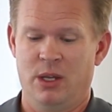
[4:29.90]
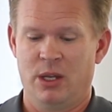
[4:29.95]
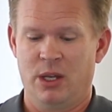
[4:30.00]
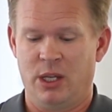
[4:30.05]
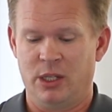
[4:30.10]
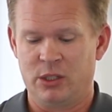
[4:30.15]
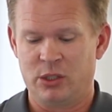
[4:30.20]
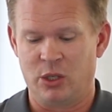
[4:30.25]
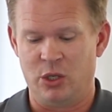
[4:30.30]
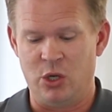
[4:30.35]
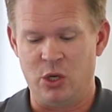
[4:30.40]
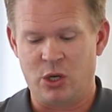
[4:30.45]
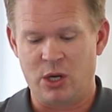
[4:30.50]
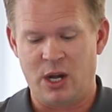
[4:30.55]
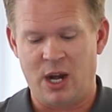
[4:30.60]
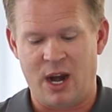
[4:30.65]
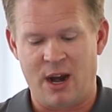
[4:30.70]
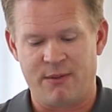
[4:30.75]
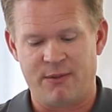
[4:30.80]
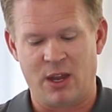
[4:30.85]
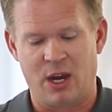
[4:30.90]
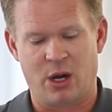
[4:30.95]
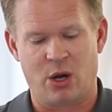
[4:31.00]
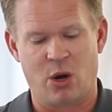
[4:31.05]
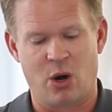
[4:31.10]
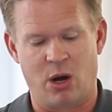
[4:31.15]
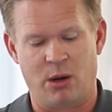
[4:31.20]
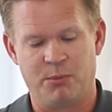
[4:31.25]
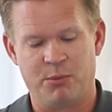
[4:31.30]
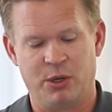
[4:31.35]
And so you can have that
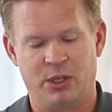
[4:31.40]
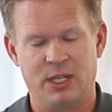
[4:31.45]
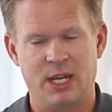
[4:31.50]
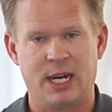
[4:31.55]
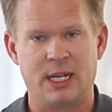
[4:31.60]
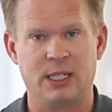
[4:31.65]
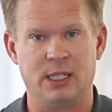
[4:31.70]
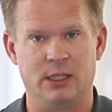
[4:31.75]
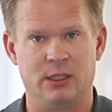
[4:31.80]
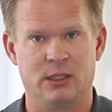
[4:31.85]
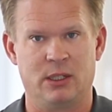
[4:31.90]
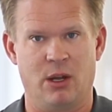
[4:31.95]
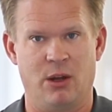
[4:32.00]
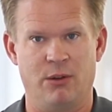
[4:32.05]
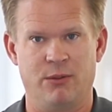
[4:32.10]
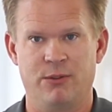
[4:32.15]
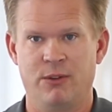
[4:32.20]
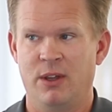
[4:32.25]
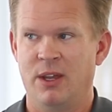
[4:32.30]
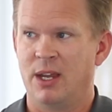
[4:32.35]
card protect itself